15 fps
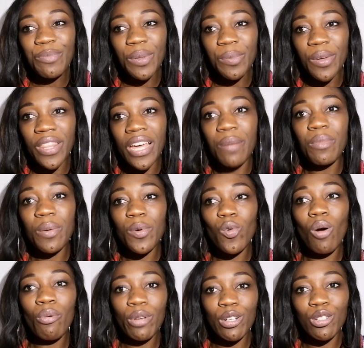people there, maybe
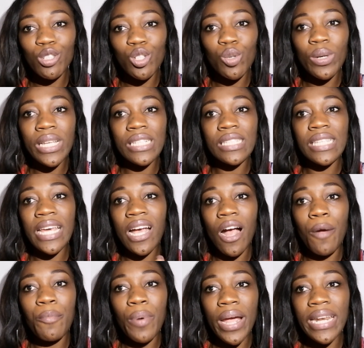what we could do is take
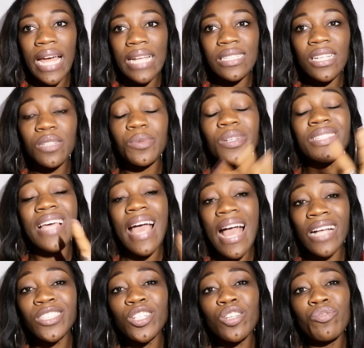our bright ideas, because they're
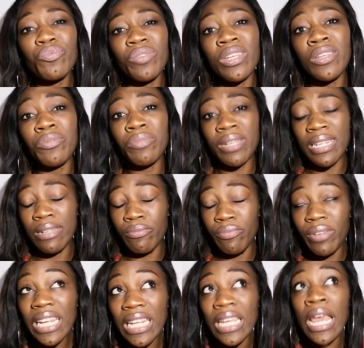actually really really
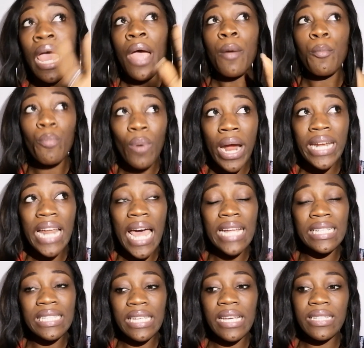really bright
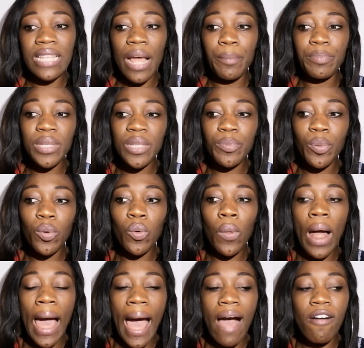ideas that
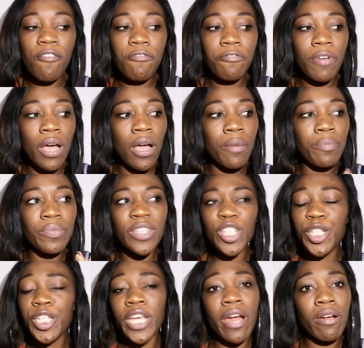people have
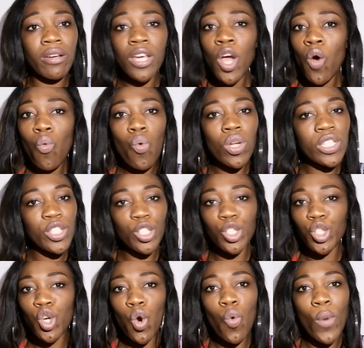shared once the
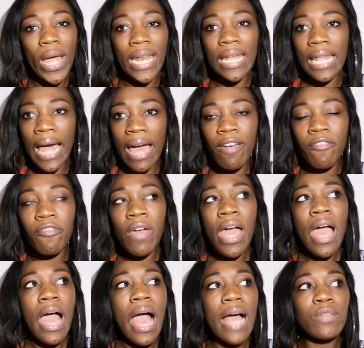show went live,
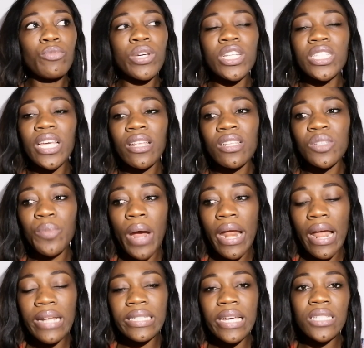and we can take these
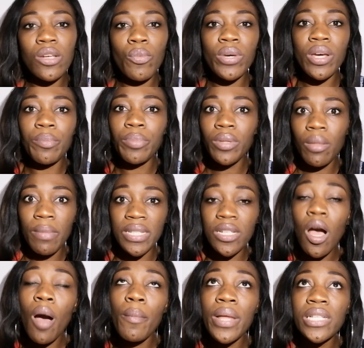bright ideas and we can put them
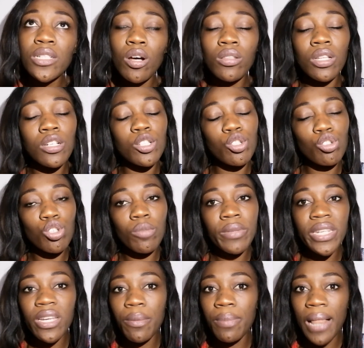as comments under the social
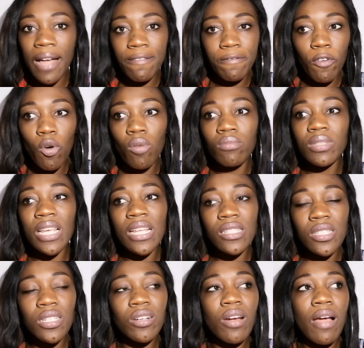media platforms,
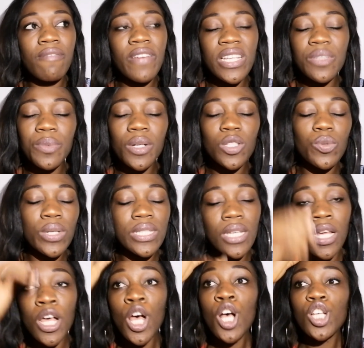Instagram, Facebook,
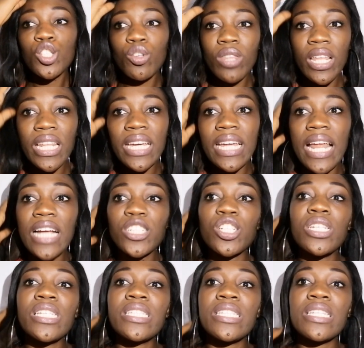Twitter, so that they can
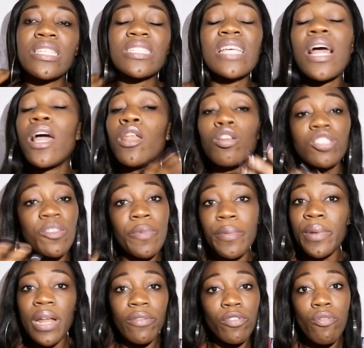actually see this. A lot of
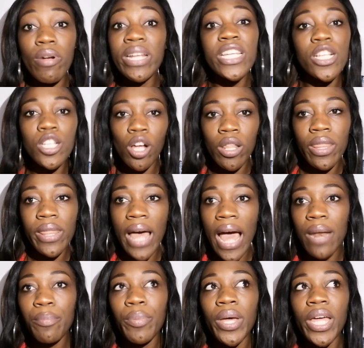people have already done
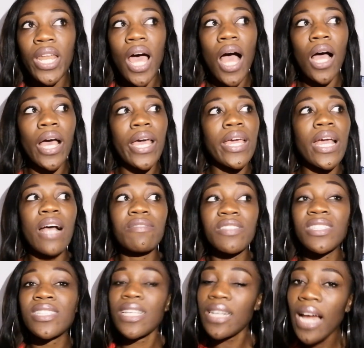that, but I have
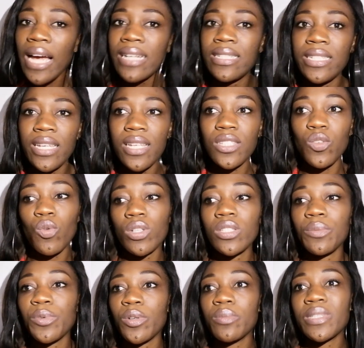seen ideas in
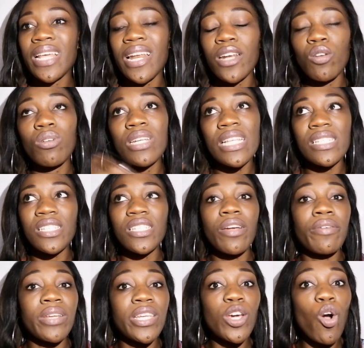WhatsApp groups that are not
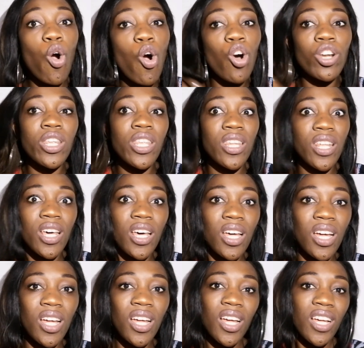necessarily on
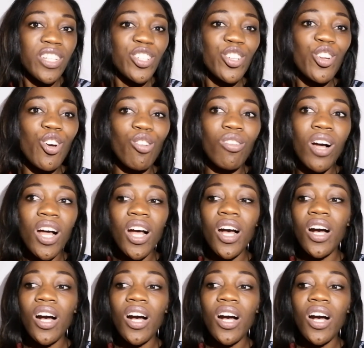the, you know,